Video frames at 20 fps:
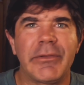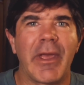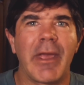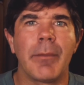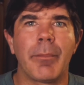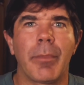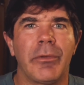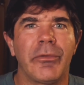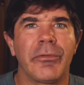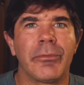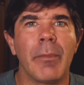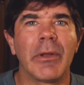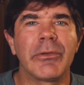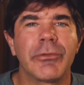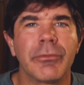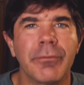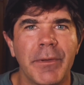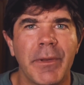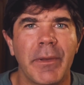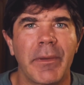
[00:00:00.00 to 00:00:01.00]
tape, as
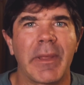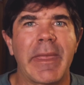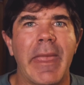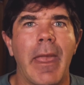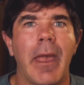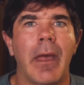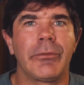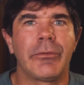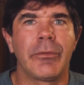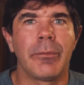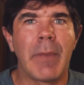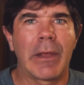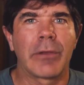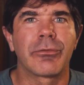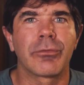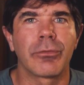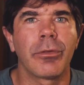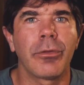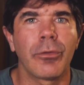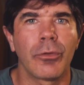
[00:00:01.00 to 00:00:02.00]
much of it as I can, to make
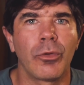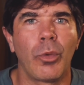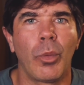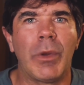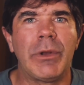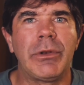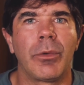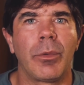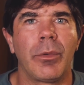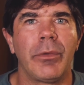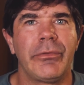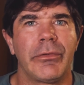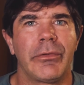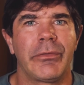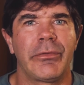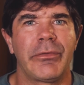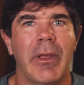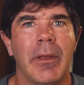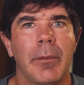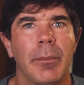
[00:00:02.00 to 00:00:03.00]
sure that the window is
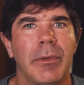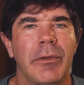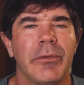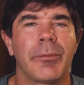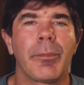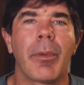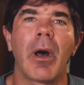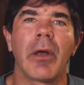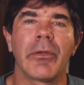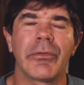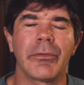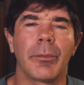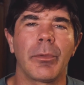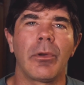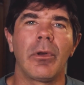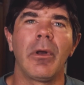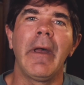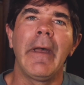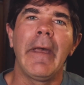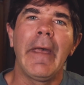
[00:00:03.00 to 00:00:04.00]
as stable as
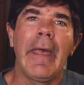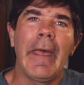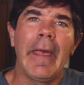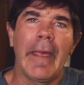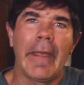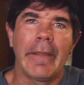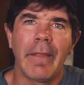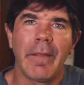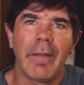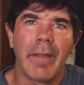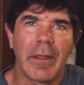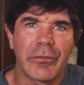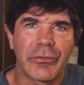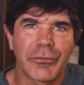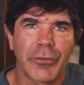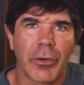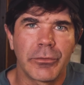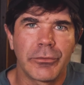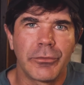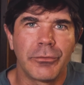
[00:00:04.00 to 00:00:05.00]
possible. And then they
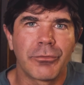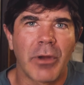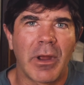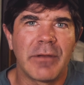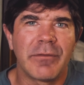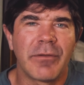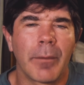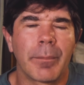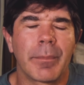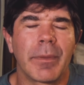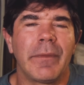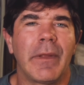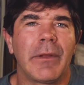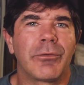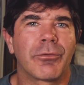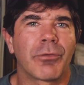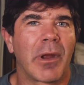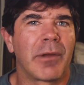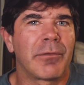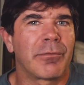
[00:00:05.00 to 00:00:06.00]
start to drive up and they
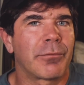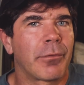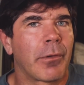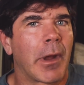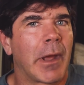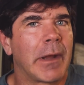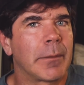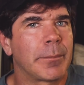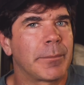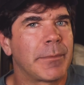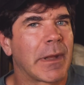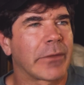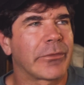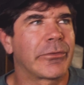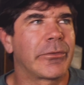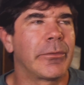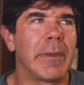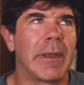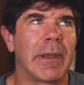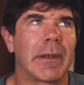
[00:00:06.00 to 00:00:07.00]
drive right up
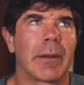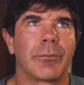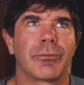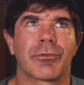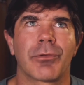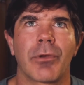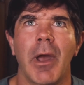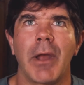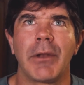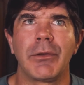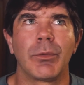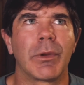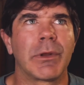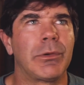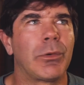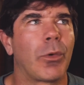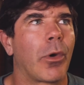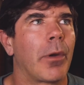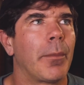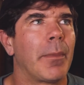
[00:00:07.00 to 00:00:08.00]
next to me. And I'm trying to
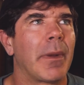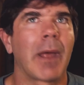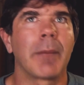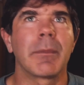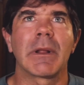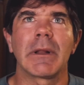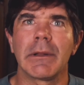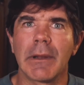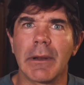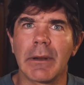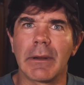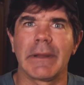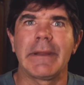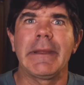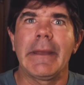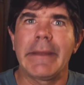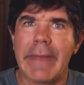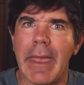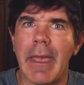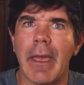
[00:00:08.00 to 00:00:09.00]
ignore them. And I'm
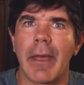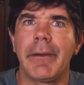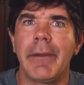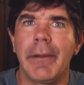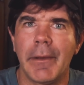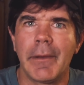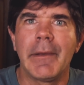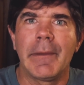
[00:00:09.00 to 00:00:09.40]
clearly, again,